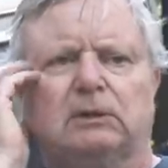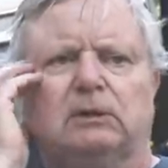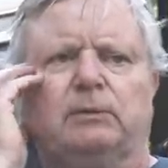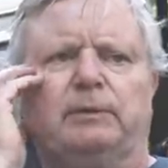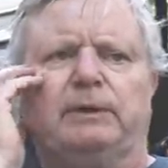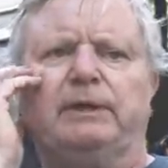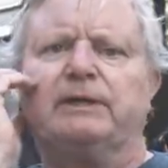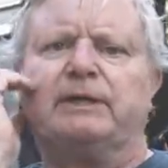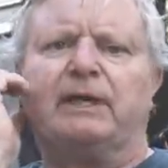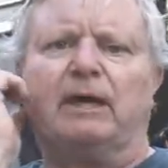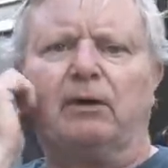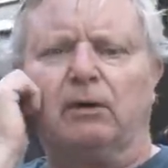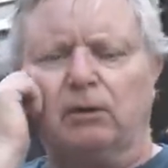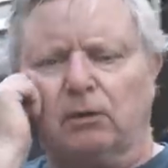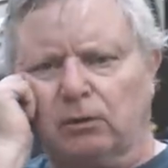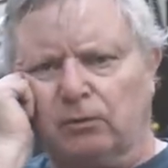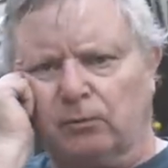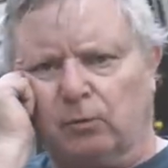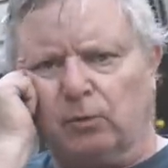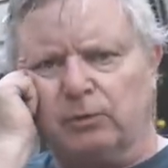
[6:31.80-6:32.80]
We need to carry a
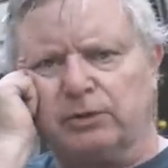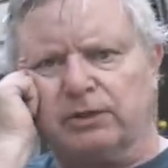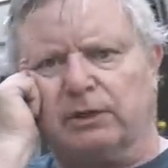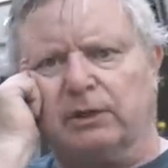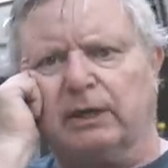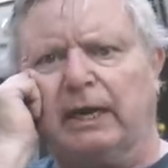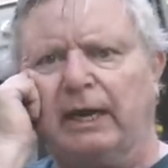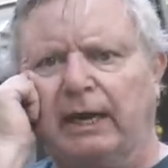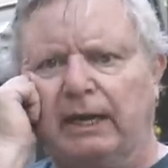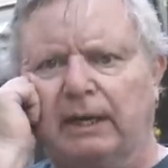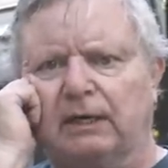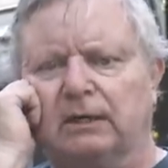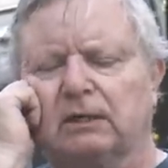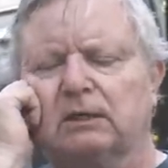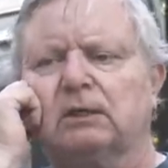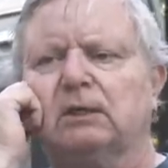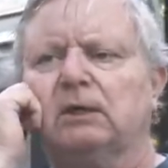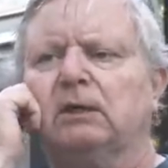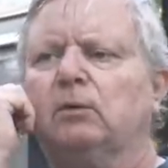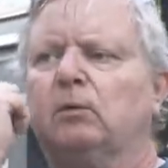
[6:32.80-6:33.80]
lot of water.
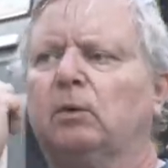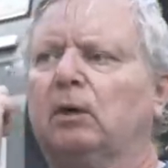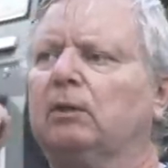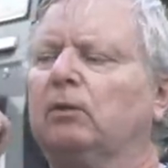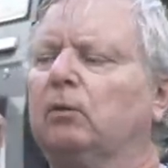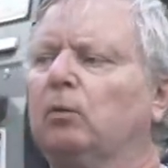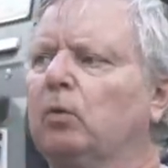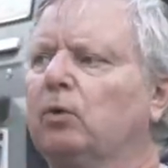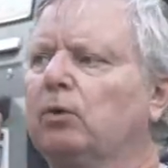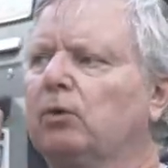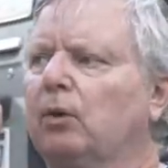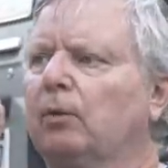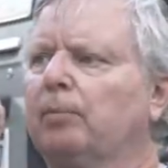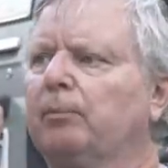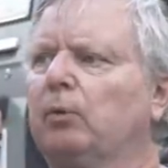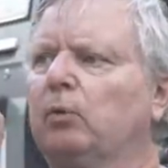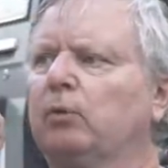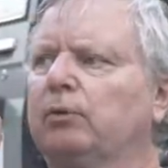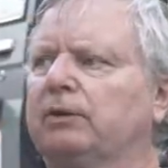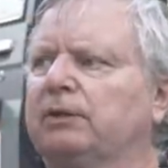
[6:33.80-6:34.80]
Well, the water on
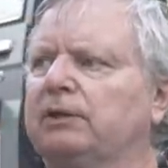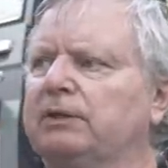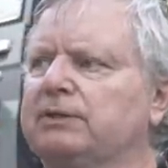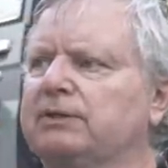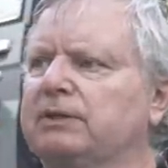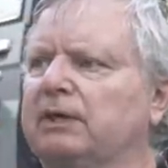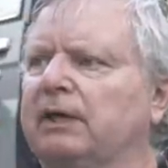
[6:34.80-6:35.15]
board this,